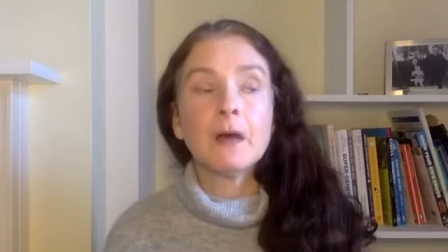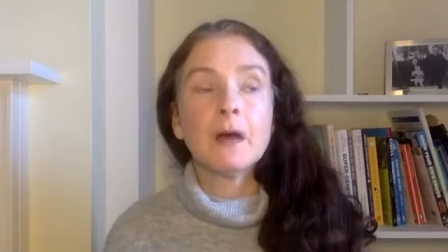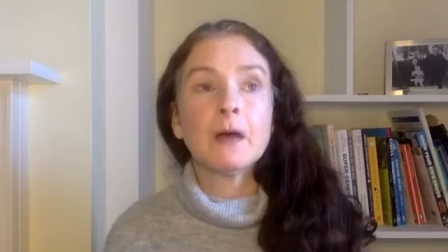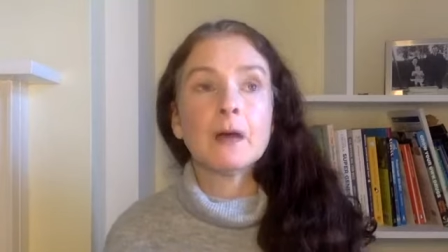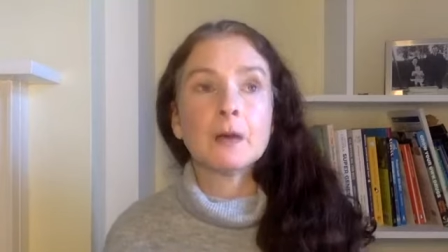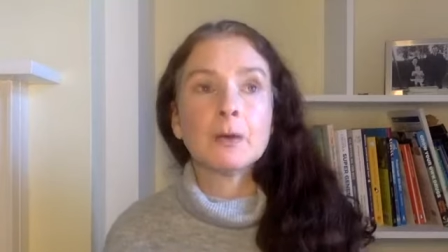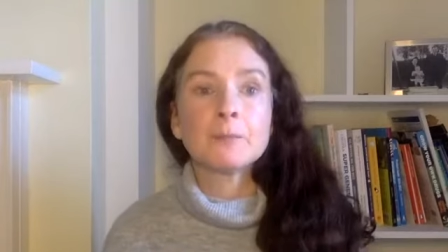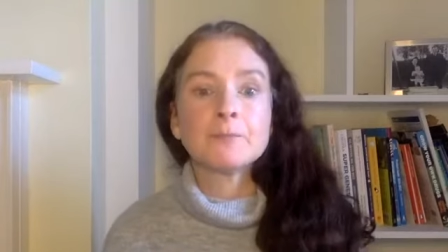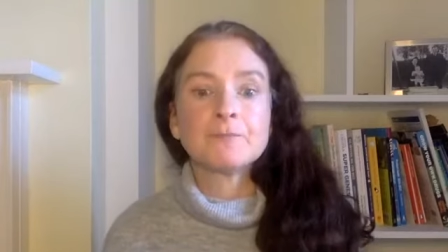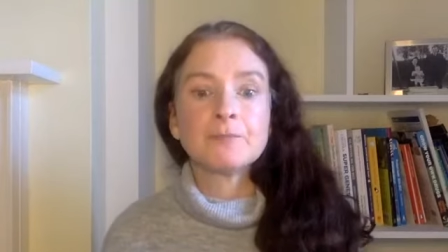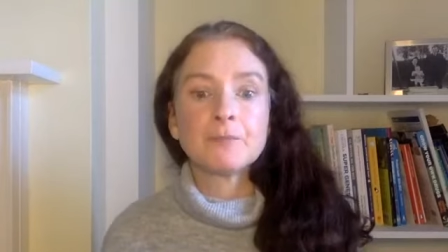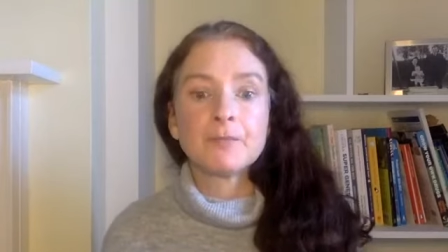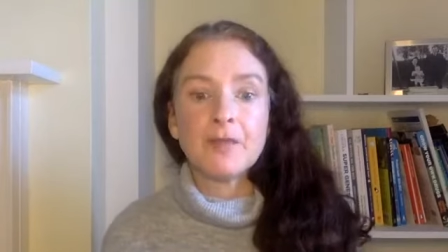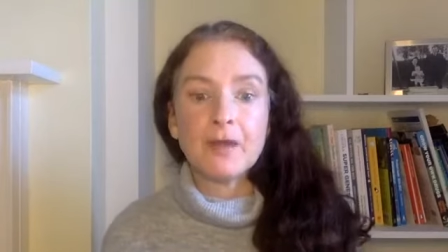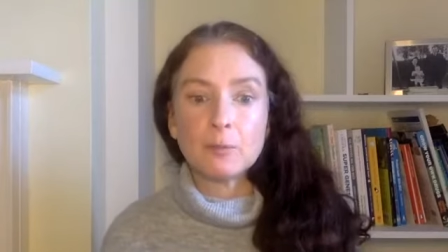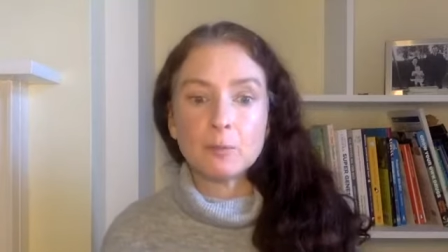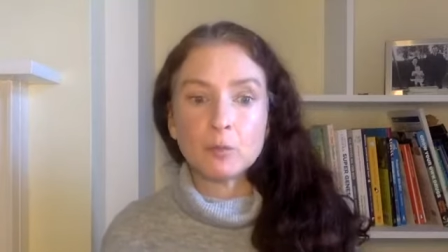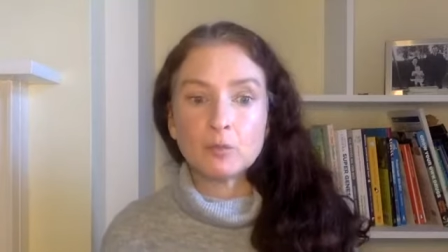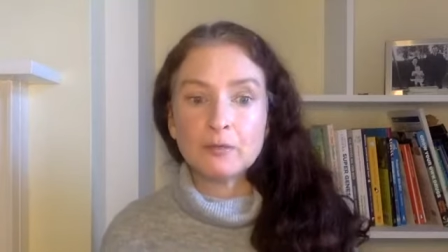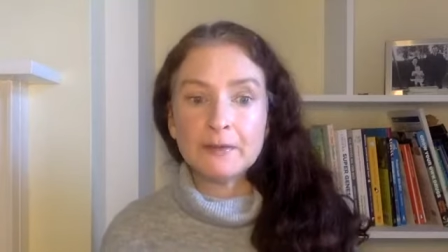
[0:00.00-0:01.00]

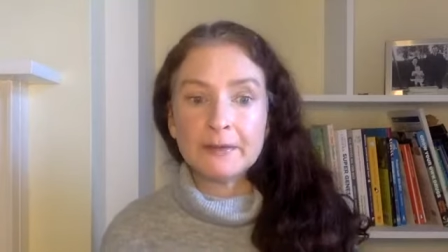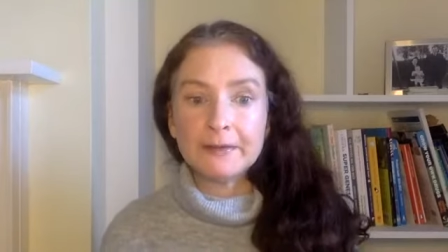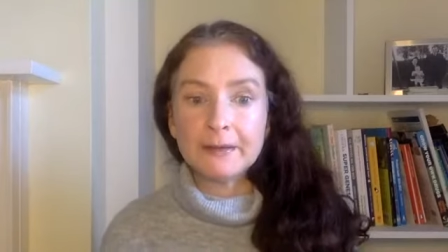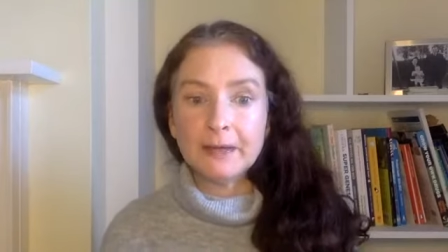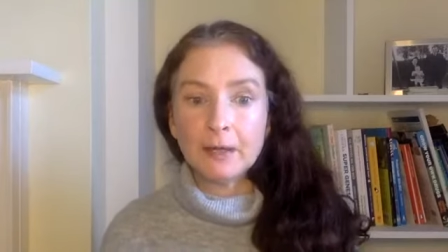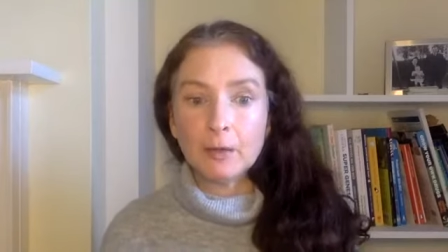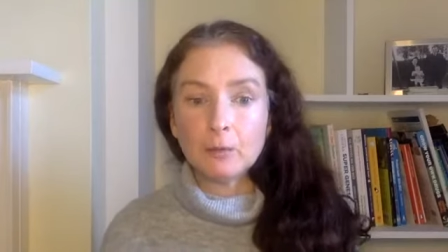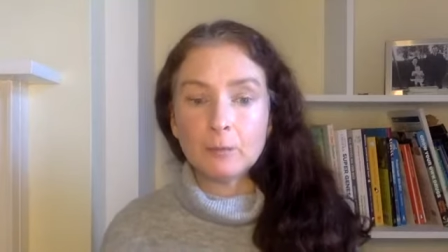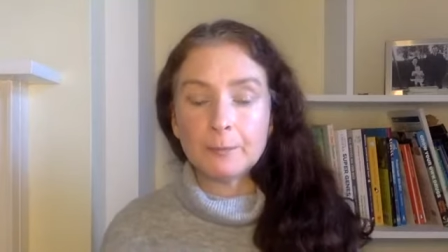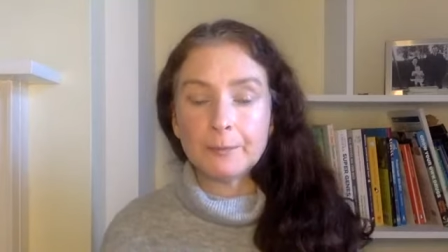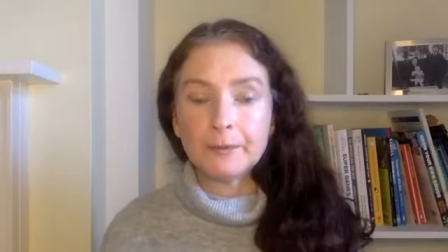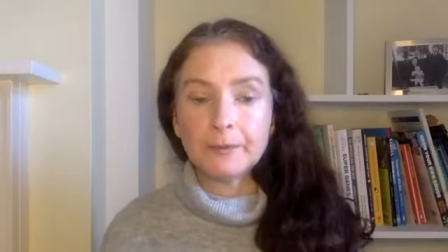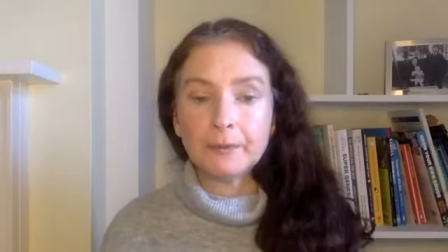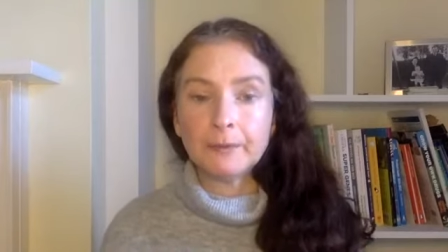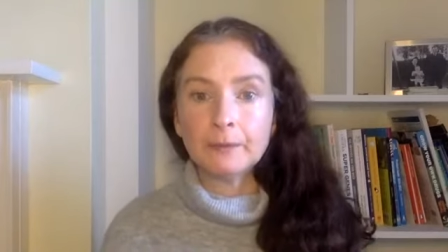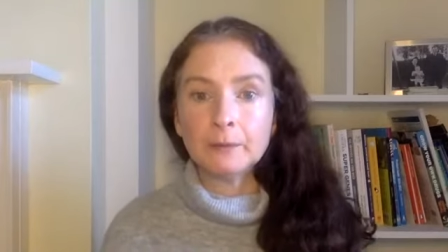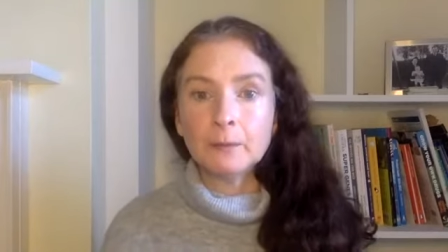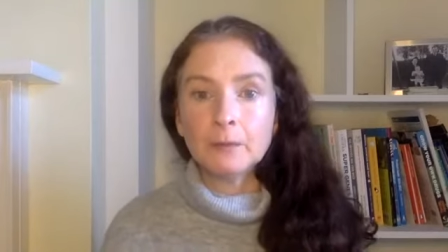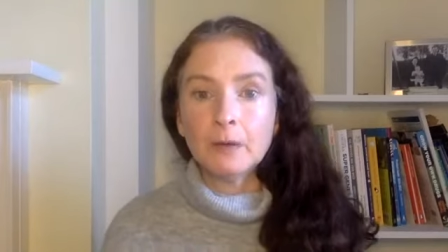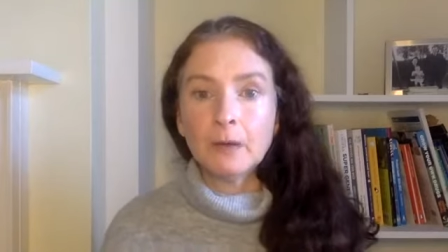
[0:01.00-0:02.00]
That will really help
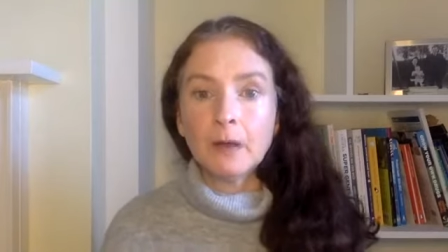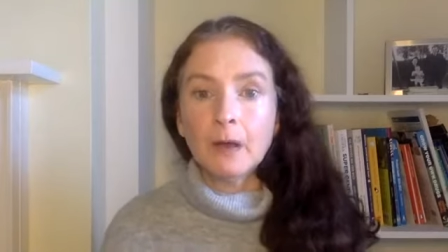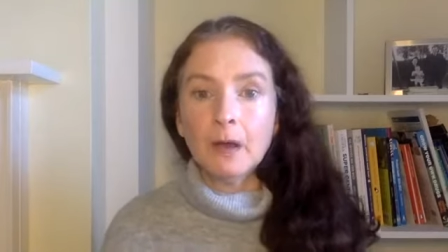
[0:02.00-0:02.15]
you.